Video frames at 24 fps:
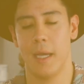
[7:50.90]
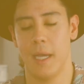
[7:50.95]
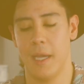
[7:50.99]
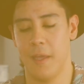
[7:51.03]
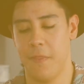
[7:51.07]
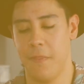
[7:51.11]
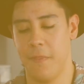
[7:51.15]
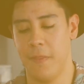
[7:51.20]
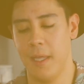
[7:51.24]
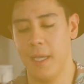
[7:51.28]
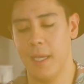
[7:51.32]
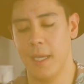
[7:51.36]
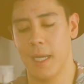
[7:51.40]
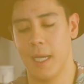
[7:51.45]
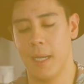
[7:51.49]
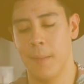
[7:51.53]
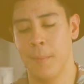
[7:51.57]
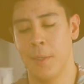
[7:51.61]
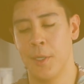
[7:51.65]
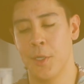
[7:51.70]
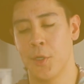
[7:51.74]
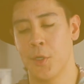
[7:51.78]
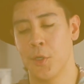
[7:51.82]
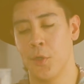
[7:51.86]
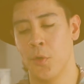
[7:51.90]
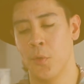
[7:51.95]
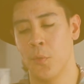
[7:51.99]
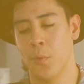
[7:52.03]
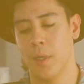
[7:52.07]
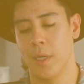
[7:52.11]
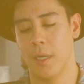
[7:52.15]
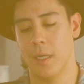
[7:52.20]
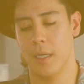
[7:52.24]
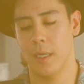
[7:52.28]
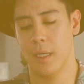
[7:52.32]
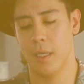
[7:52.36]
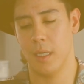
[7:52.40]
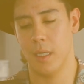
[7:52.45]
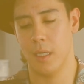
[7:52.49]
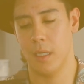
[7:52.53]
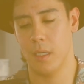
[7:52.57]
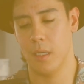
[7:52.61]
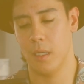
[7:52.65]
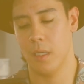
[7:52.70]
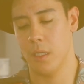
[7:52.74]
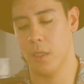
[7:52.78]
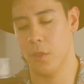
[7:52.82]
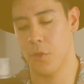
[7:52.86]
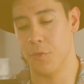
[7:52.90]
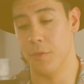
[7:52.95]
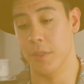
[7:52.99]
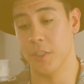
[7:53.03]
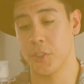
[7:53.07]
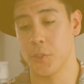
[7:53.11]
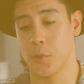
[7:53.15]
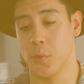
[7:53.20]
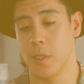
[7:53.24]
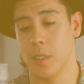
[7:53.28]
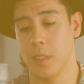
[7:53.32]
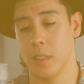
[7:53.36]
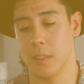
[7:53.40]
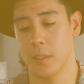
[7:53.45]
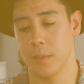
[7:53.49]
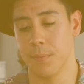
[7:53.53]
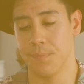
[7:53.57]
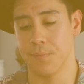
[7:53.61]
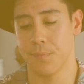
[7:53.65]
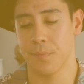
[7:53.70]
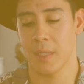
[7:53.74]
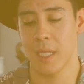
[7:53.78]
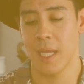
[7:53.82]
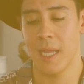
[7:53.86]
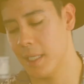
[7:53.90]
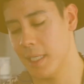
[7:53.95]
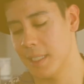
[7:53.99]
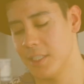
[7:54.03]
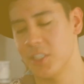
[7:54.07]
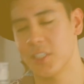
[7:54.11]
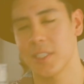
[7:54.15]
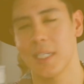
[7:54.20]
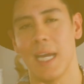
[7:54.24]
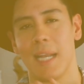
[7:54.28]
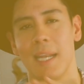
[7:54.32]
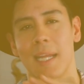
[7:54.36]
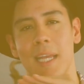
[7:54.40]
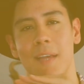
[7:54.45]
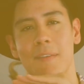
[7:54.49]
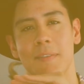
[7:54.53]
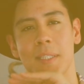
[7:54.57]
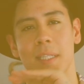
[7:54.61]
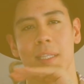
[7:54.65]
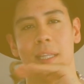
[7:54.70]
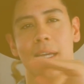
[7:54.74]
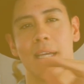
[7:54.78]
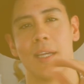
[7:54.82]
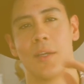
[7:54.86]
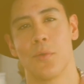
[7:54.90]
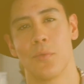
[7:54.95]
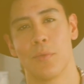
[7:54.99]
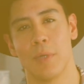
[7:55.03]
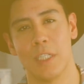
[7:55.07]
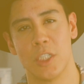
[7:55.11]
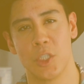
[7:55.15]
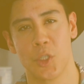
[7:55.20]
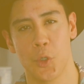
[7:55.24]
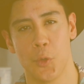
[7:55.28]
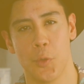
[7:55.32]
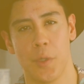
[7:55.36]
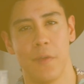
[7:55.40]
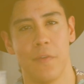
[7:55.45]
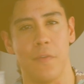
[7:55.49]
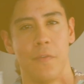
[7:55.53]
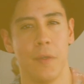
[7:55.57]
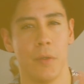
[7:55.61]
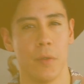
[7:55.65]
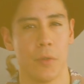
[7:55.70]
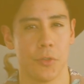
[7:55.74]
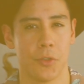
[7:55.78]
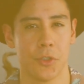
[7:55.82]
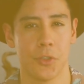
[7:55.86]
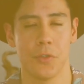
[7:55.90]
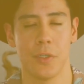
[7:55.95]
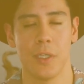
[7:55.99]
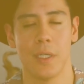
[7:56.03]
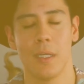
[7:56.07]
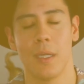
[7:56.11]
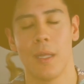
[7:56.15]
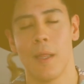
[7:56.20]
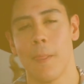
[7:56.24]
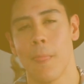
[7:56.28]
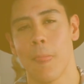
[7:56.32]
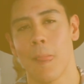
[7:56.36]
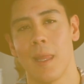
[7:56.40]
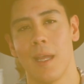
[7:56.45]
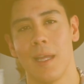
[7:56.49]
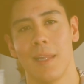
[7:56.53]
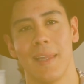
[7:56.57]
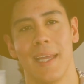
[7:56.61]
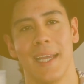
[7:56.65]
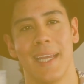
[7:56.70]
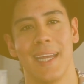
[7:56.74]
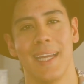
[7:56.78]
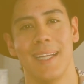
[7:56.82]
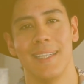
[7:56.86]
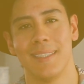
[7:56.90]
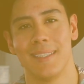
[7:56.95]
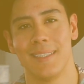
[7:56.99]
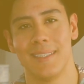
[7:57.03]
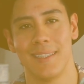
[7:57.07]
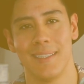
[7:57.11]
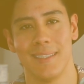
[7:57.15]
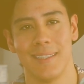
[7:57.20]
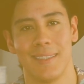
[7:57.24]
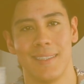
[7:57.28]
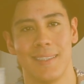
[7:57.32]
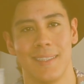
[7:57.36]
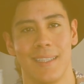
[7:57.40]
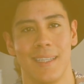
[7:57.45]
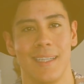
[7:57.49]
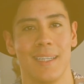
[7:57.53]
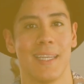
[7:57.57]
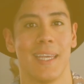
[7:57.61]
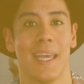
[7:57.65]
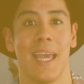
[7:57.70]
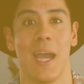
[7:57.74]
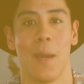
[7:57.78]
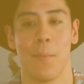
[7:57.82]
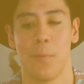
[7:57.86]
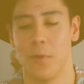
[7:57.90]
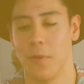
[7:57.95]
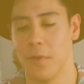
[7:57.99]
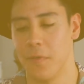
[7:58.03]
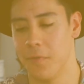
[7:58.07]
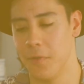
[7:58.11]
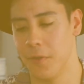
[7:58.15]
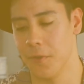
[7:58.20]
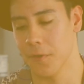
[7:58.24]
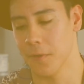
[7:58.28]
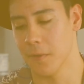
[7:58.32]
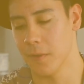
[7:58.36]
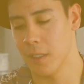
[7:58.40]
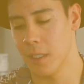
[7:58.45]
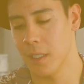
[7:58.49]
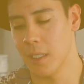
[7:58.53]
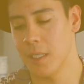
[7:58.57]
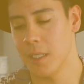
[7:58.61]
I think I'm gonna go with this one. It just kind of gives it like a retro-y feel to it, like instant camera feel.